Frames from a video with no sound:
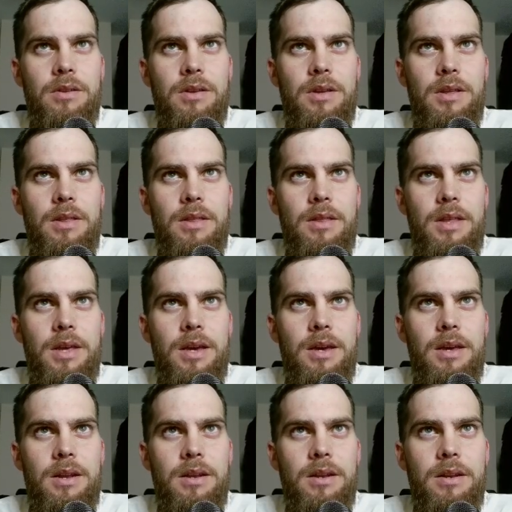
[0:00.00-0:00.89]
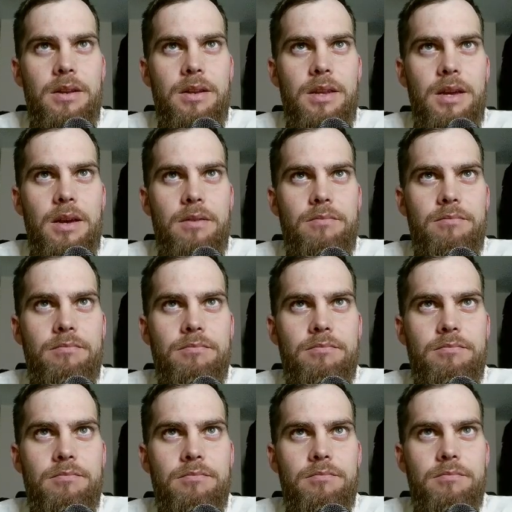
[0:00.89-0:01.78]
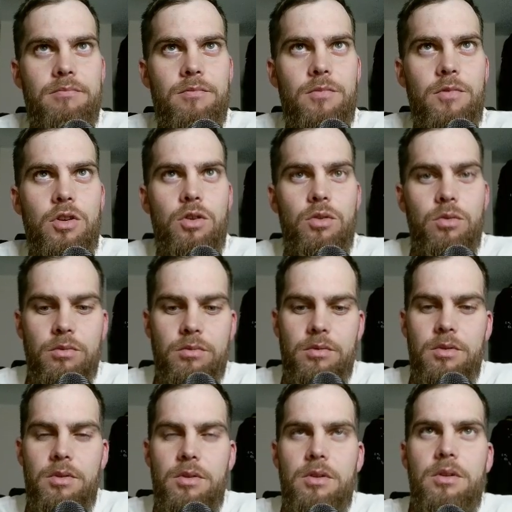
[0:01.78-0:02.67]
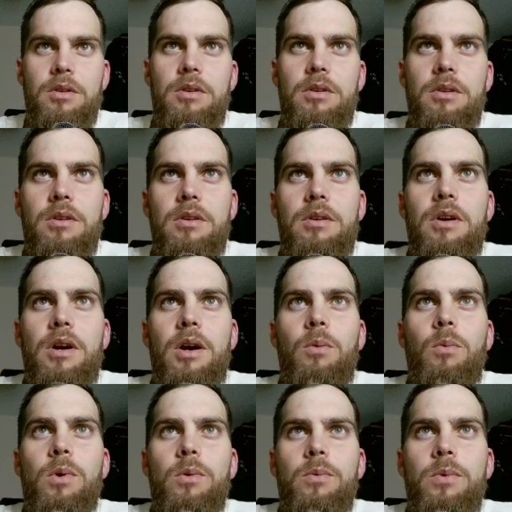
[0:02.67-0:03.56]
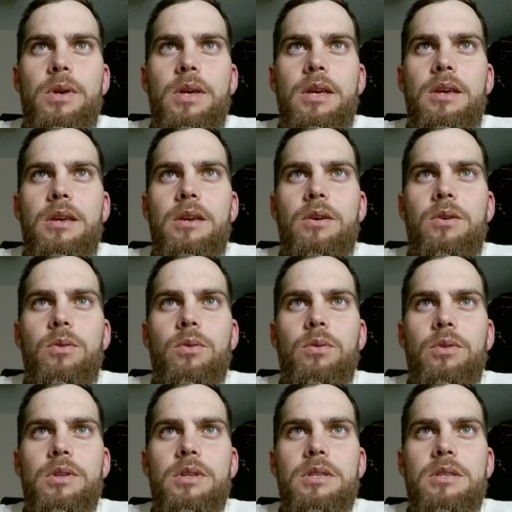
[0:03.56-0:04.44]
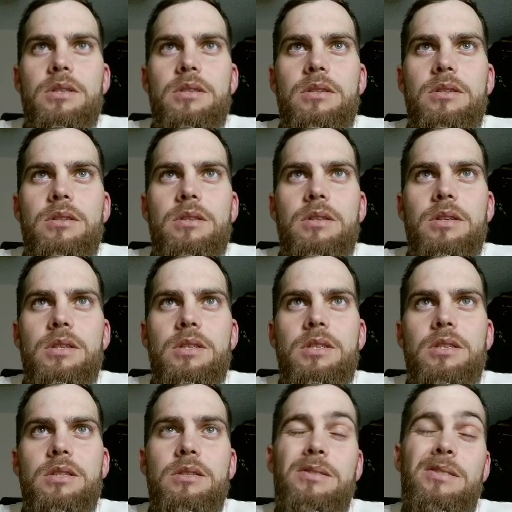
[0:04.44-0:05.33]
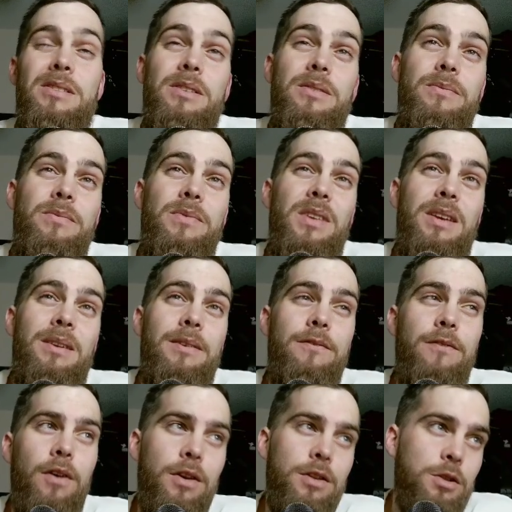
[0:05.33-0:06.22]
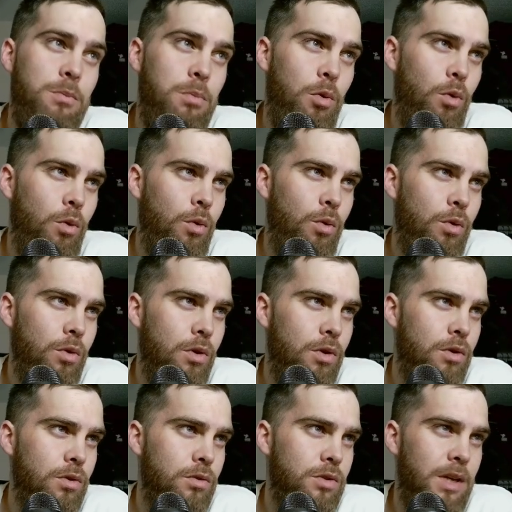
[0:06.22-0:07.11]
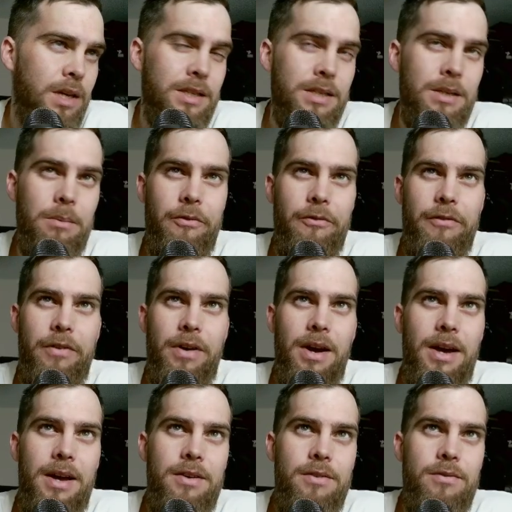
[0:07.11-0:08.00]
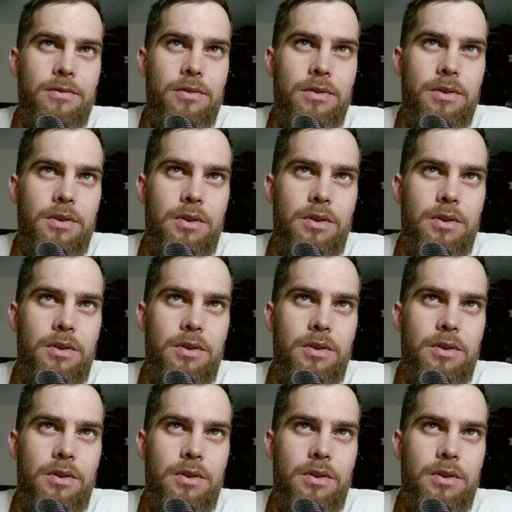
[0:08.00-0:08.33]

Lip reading: And then, yeah. Cool. Alright, what do we call this? This is advanced pawn, so that's number 5.